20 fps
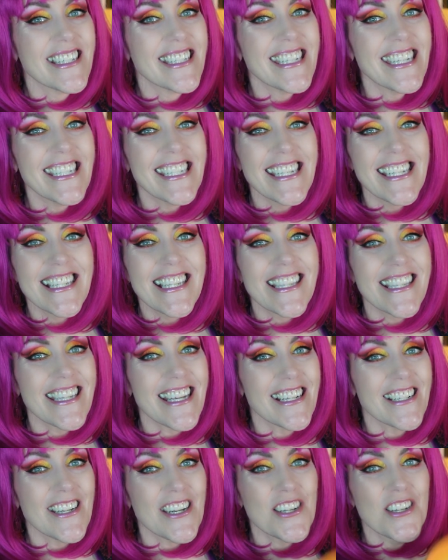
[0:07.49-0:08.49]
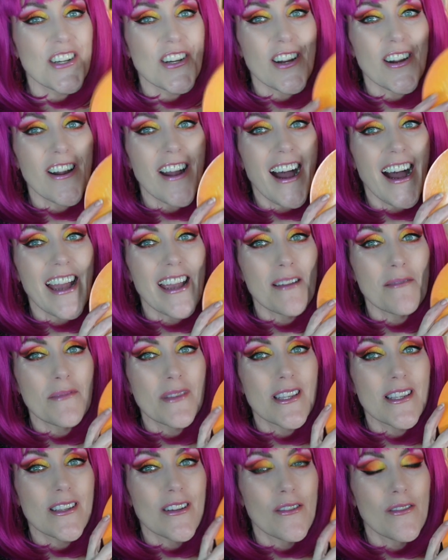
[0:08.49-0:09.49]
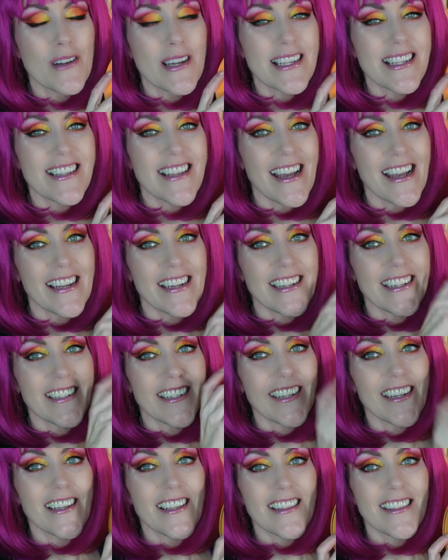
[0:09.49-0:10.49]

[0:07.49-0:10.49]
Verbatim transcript: Dede's signature. I am so excited.